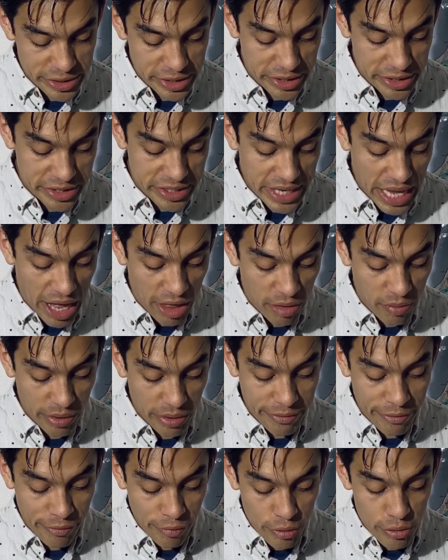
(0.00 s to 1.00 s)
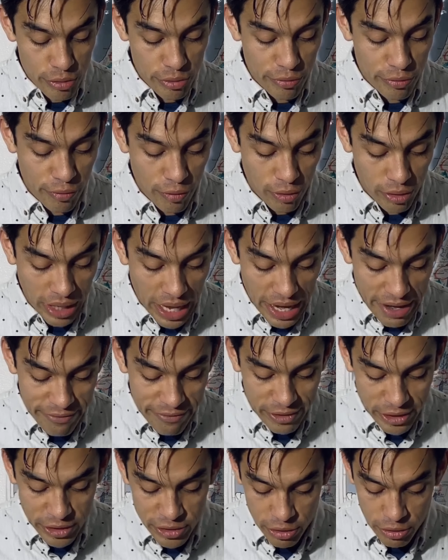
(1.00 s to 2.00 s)
and is gathering fruit for life
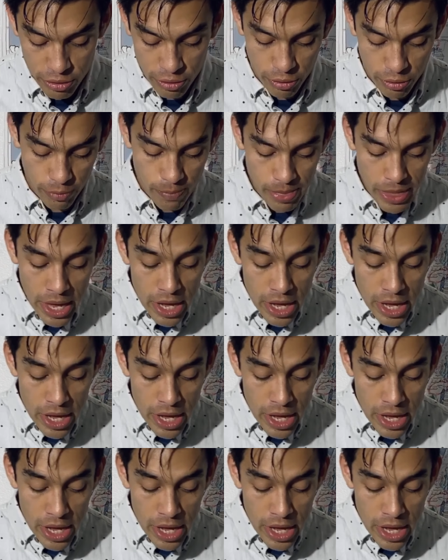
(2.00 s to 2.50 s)
eternal,